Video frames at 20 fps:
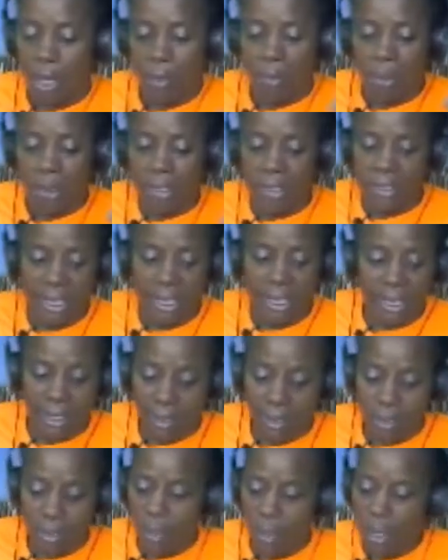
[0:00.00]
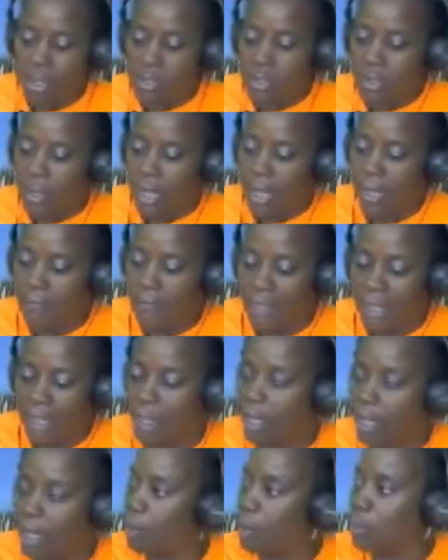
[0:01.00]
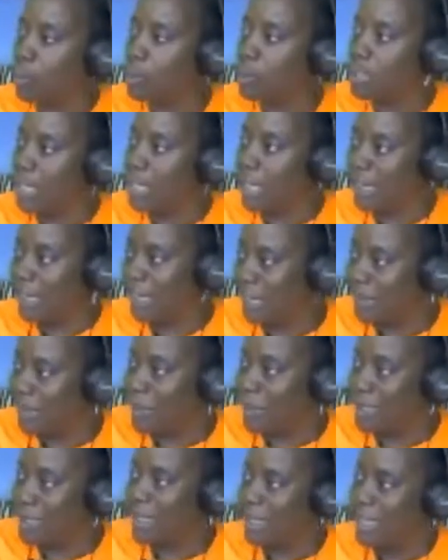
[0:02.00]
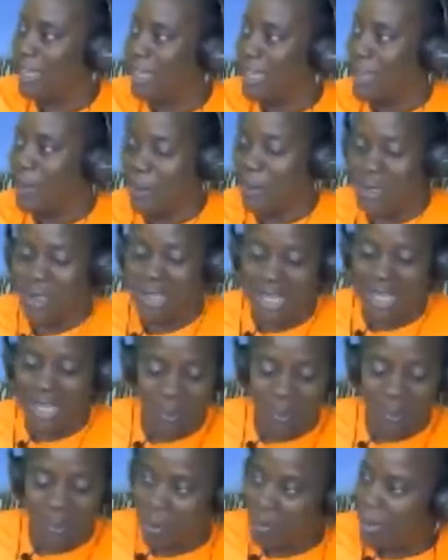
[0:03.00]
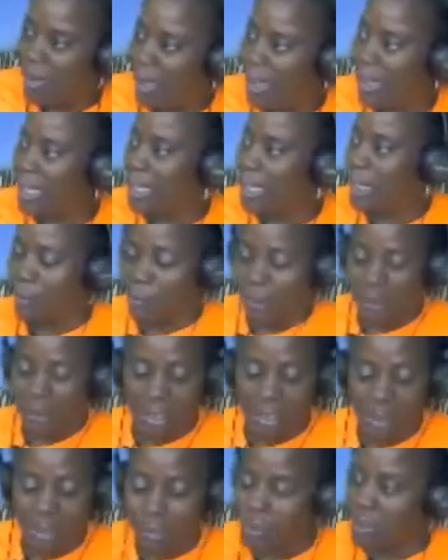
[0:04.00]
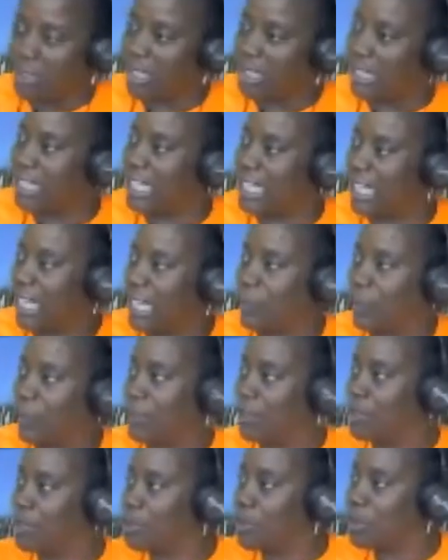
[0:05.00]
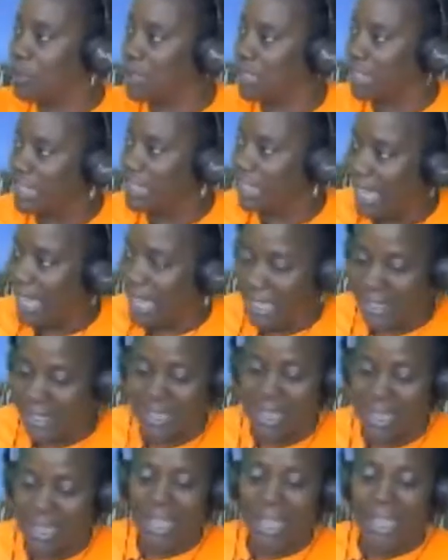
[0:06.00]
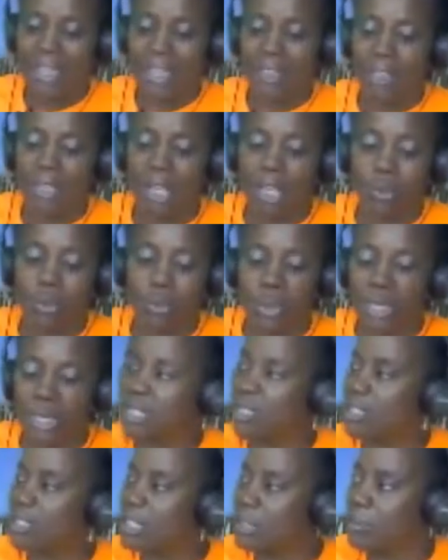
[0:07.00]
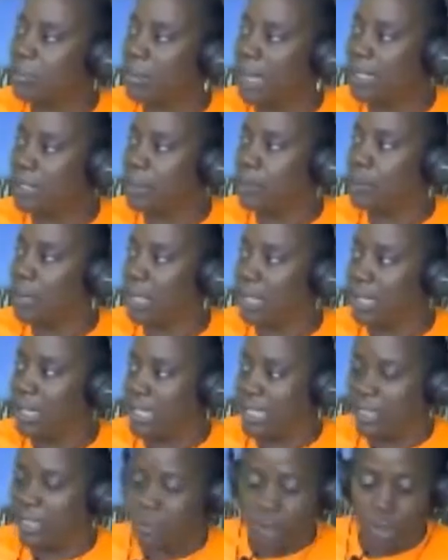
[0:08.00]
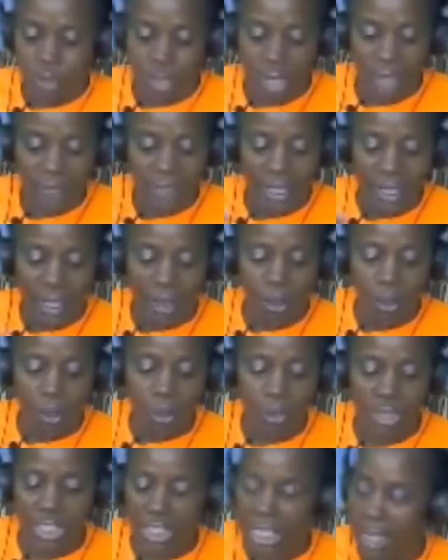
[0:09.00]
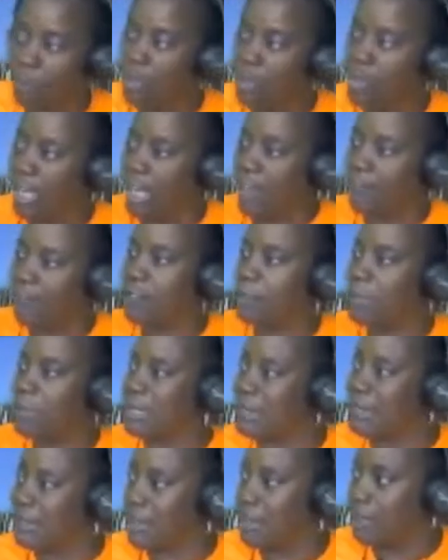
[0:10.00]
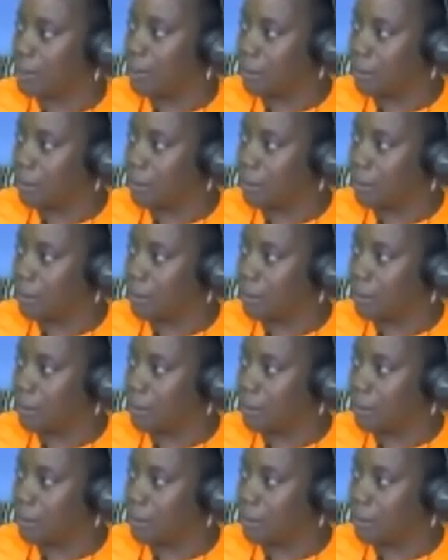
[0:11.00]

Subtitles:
But you also have that alone time when you get up in the morning, whether it's during the day, whether it's during the night. It really doesn't matter when it is, but you have that alone time when you have to be still.